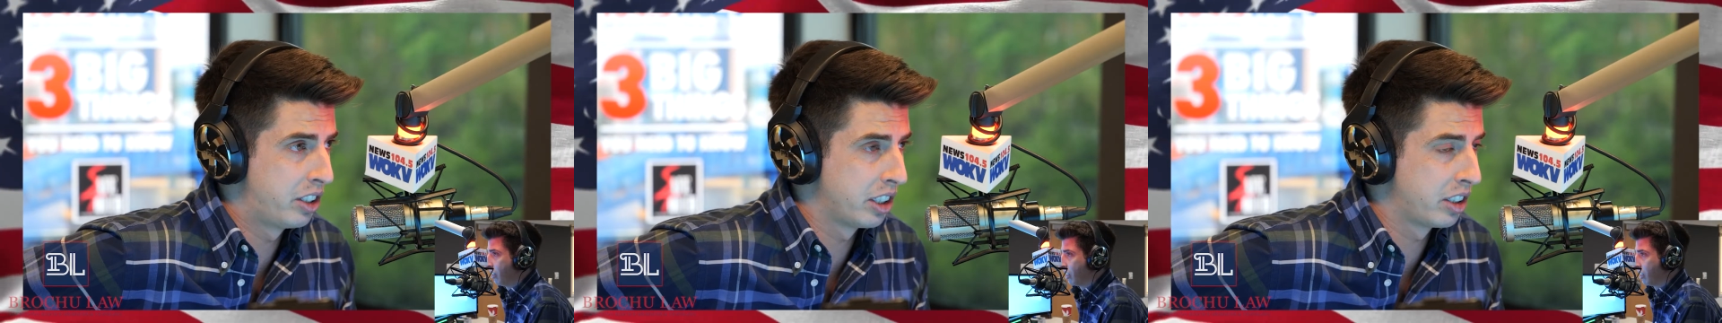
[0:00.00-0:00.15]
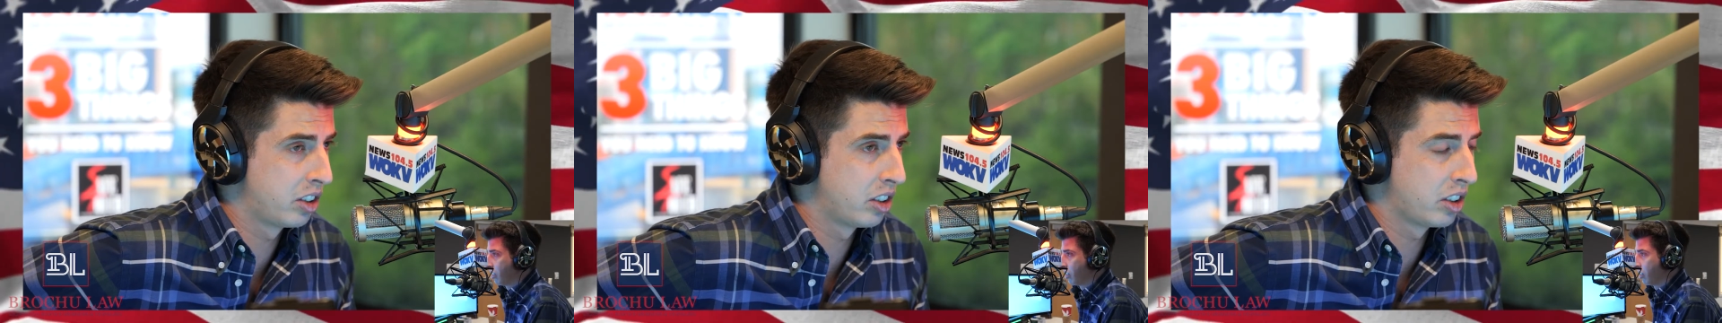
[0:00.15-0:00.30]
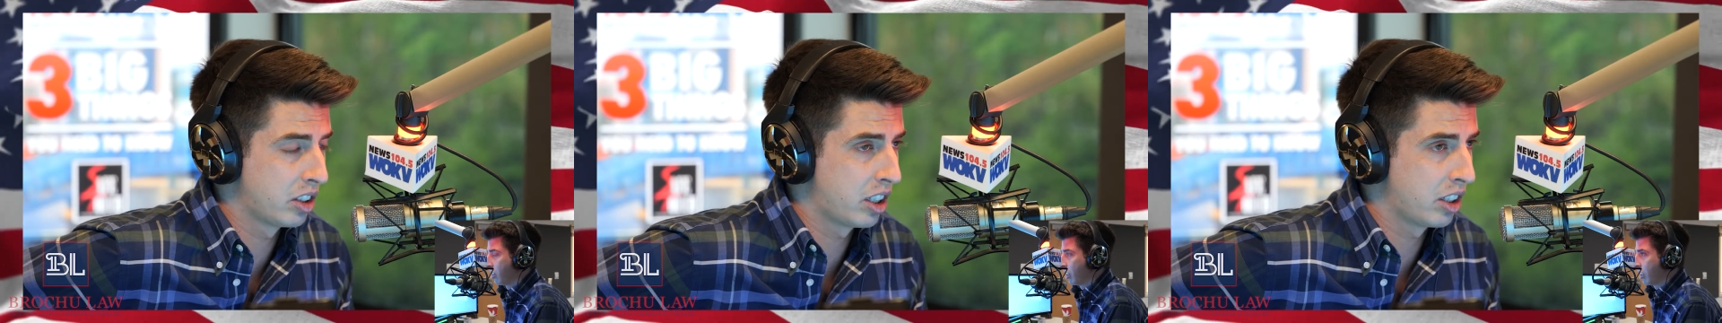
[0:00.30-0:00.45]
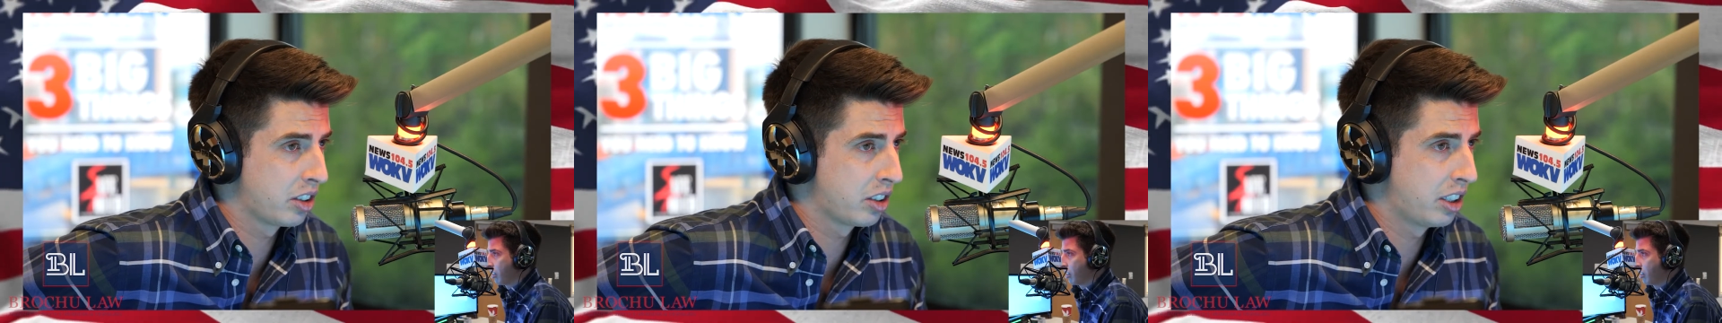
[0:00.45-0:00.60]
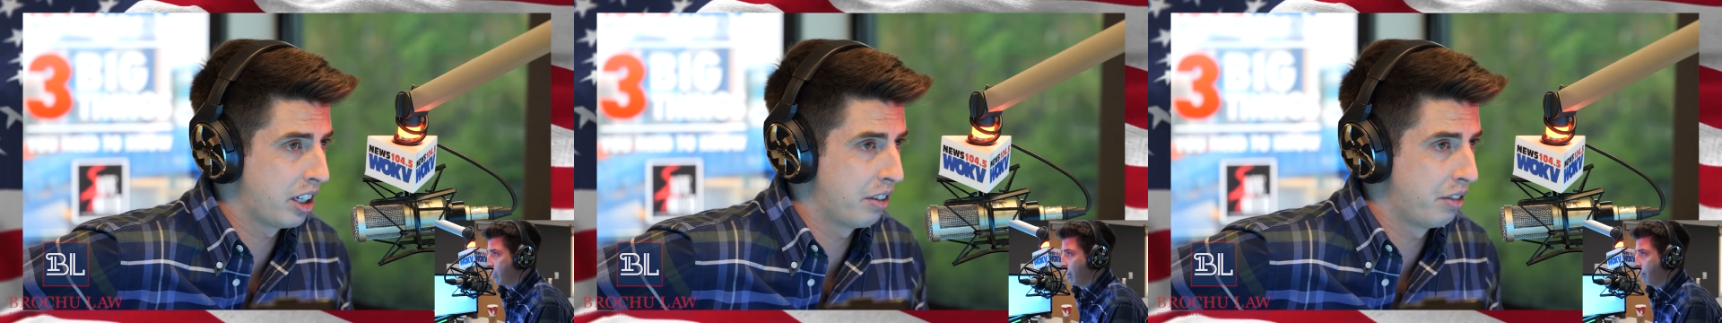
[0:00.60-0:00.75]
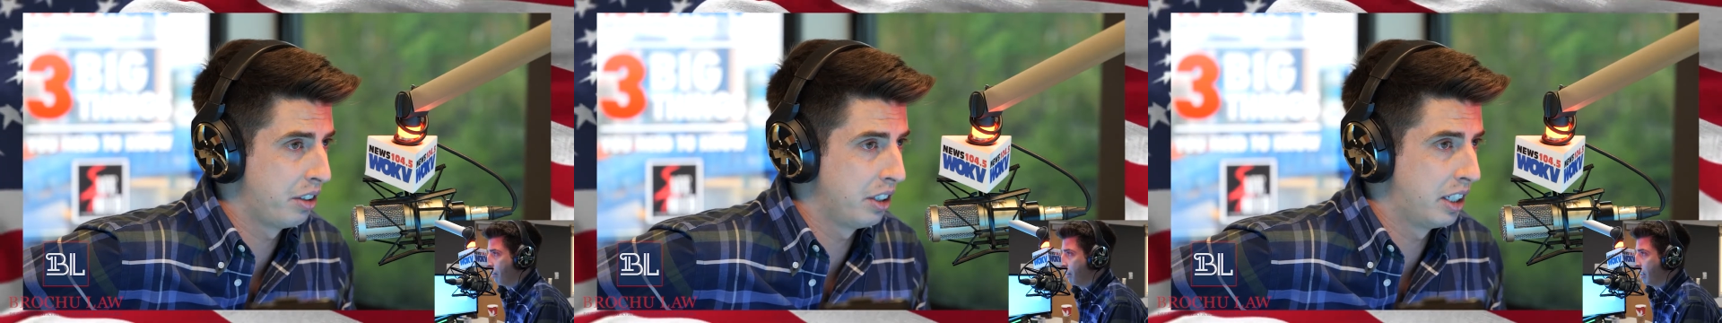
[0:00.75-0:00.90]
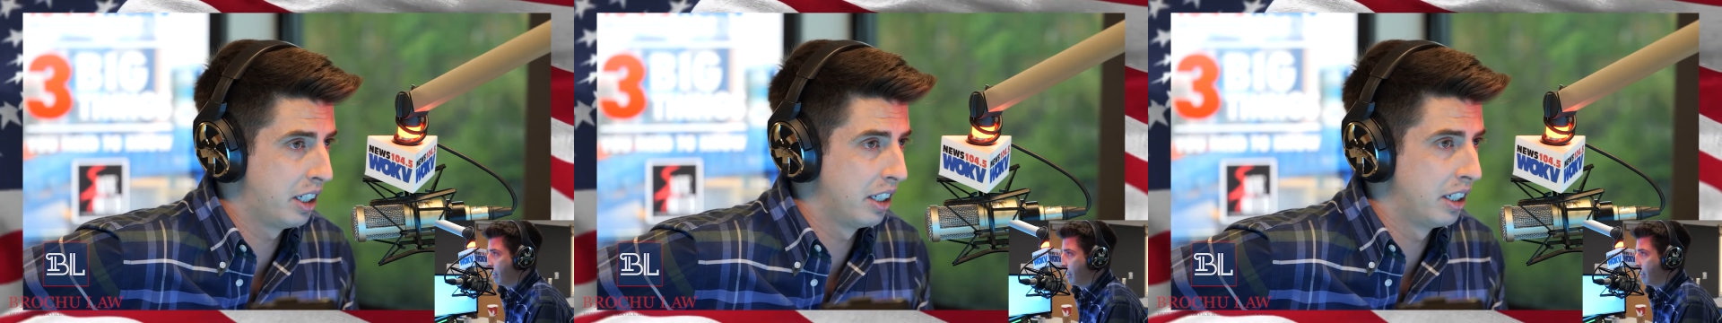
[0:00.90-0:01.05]
This is all
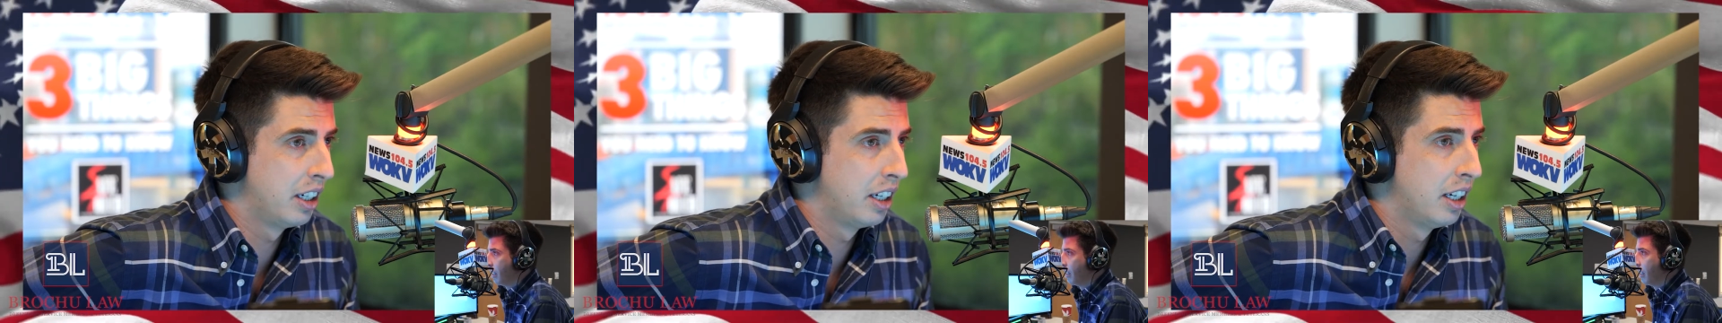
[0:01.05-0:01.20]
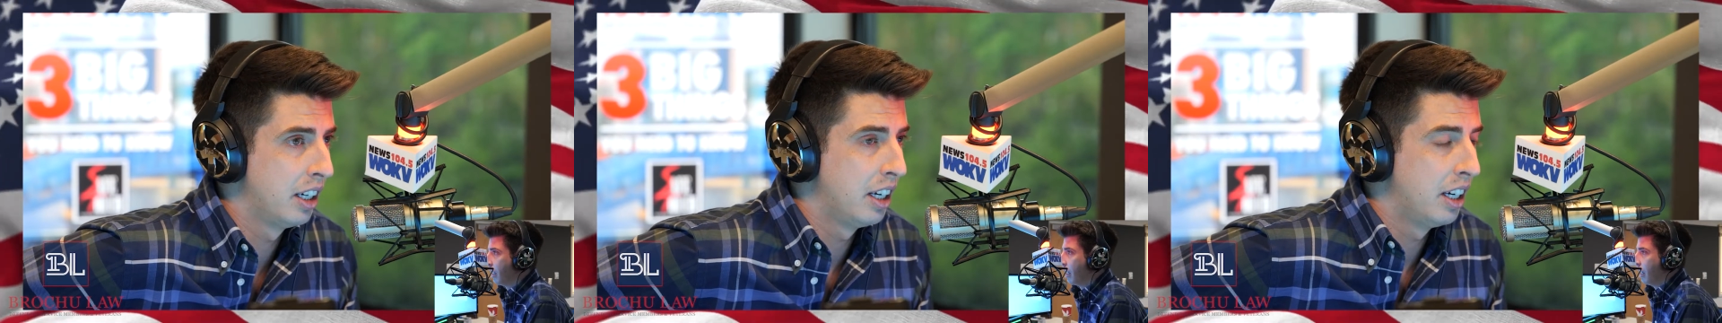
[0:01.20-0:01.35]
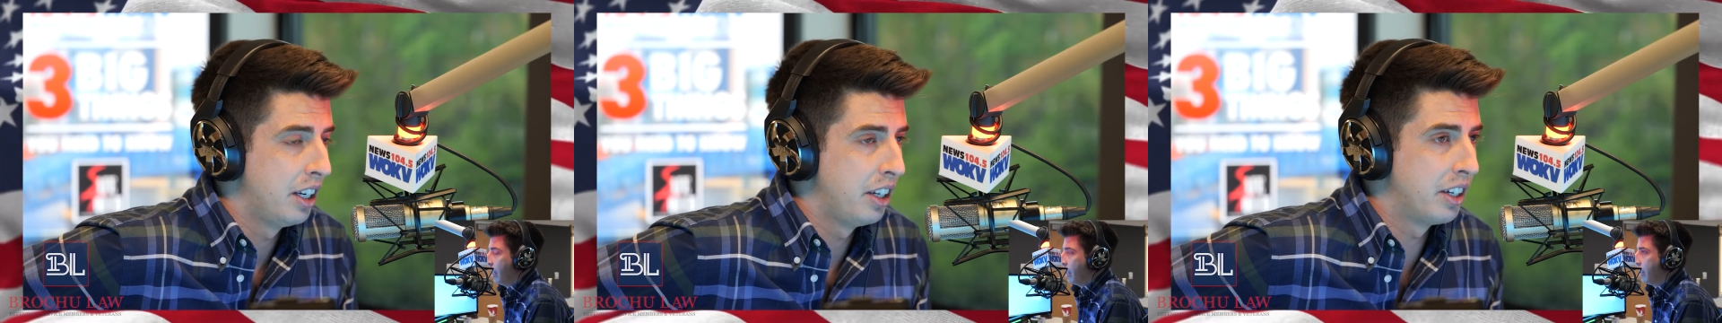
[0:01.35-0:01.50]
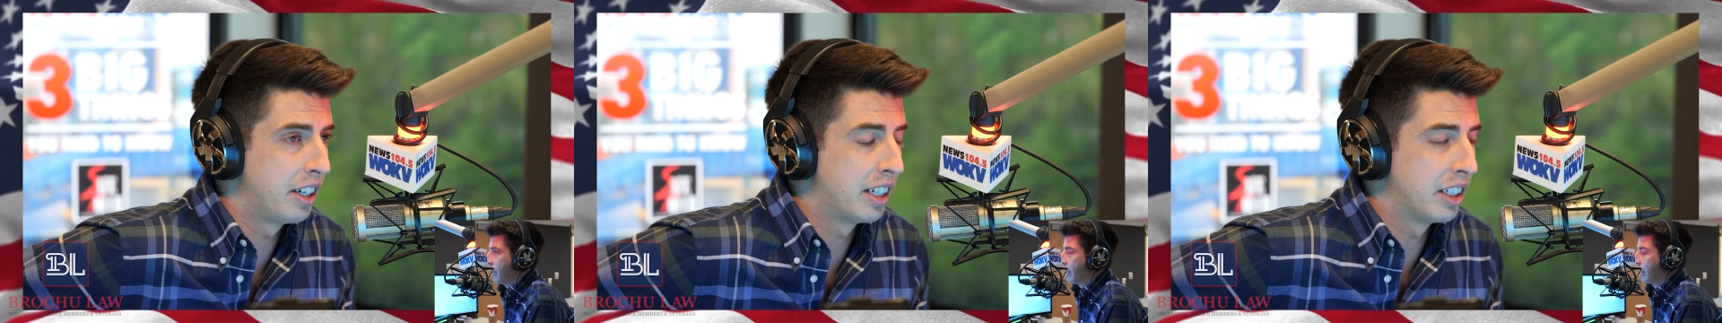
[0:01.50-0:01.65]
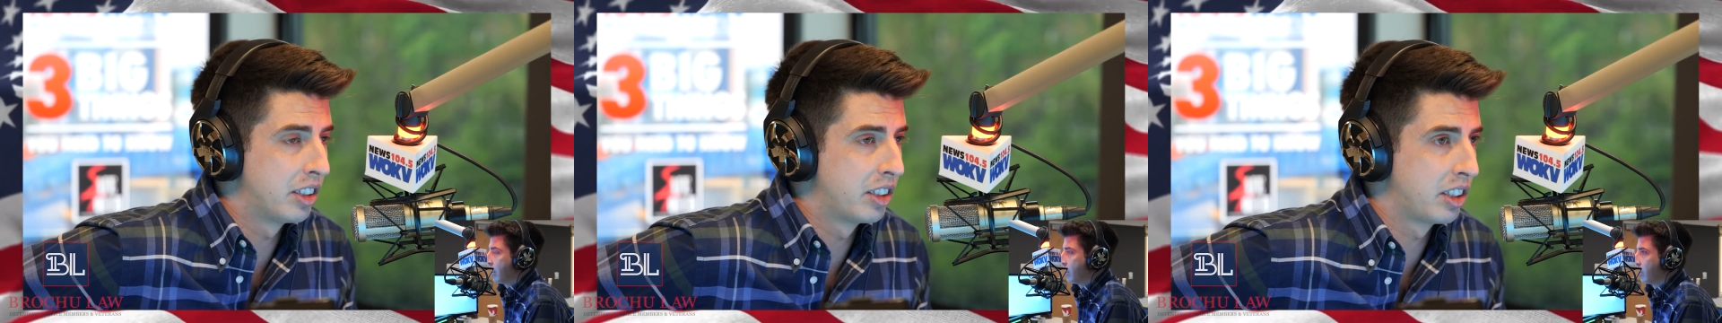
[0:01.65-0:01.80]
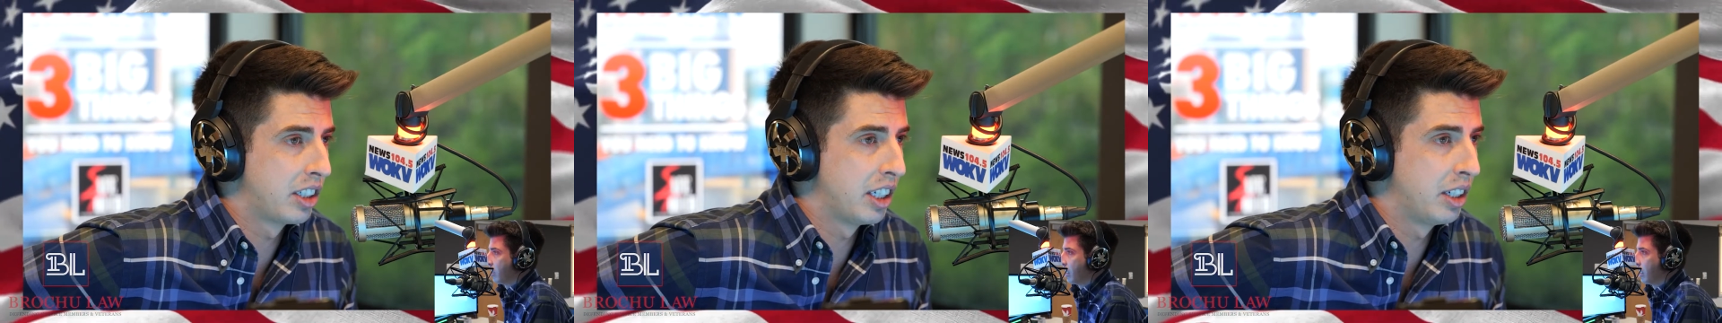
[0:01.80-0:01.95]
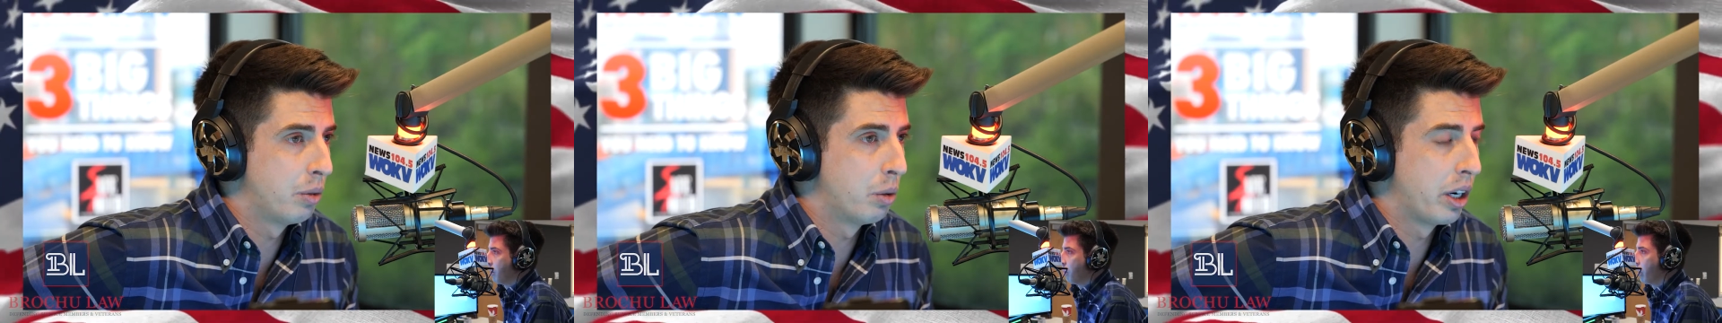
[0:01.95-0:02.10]
stuff you can
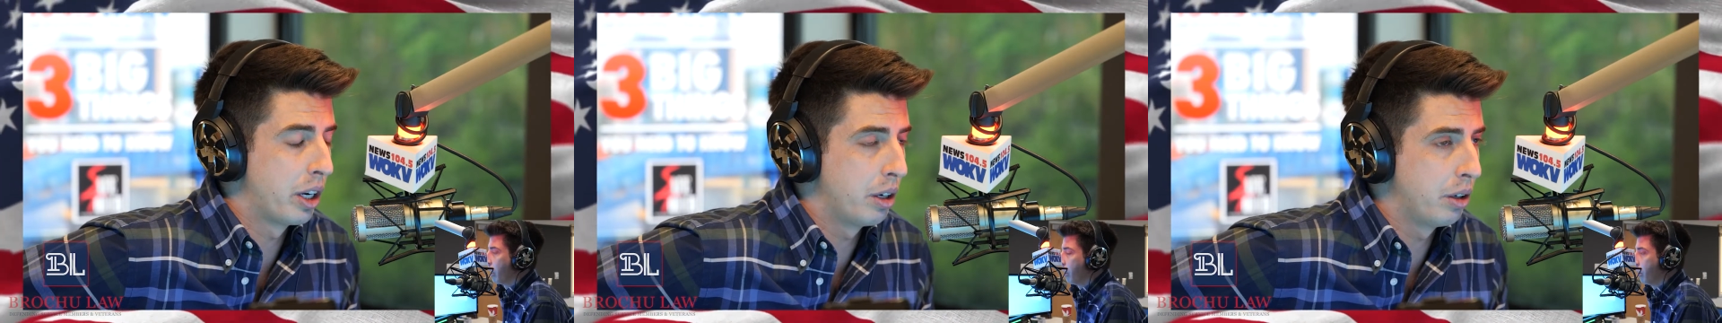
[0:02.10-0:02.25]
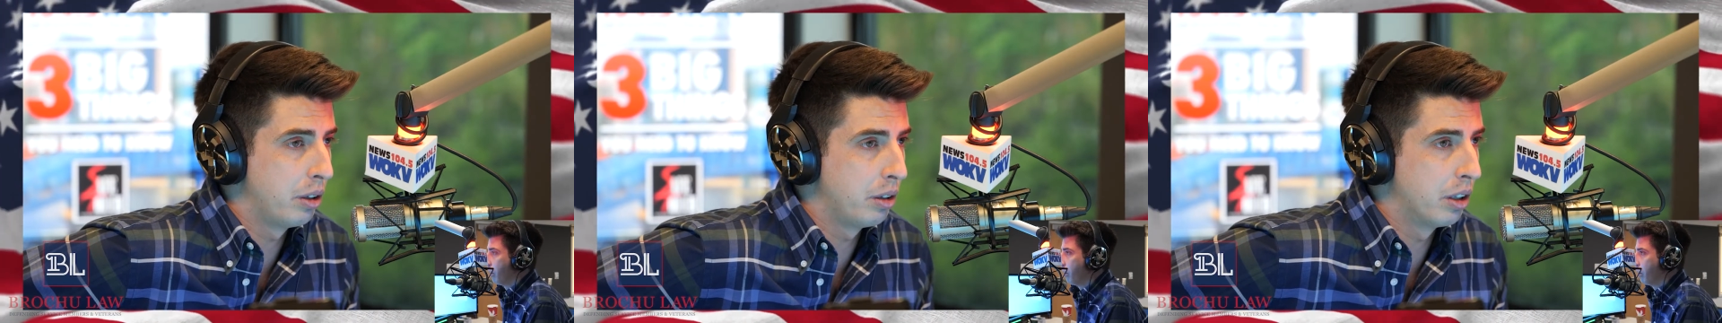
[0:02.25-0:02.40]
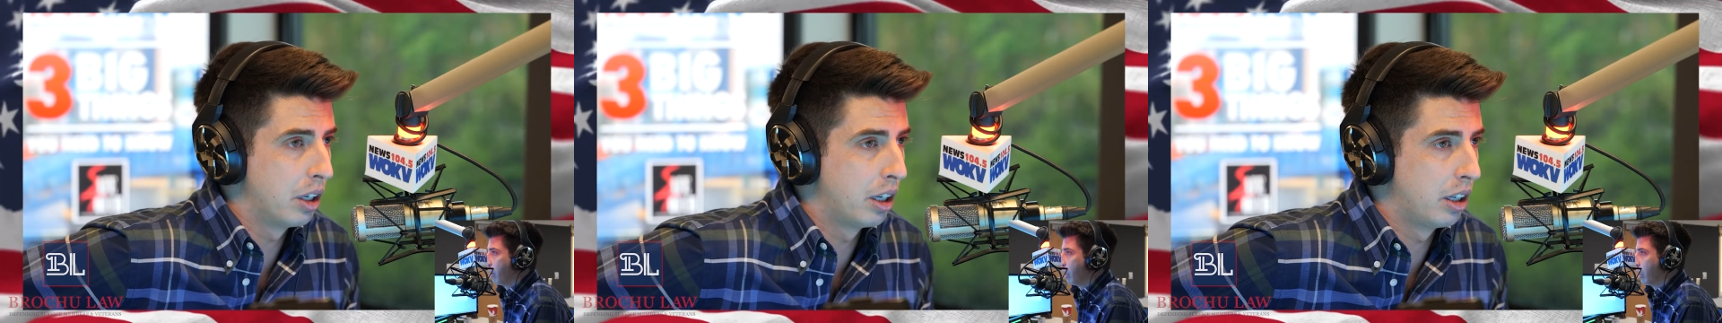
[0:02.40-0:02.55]
see when he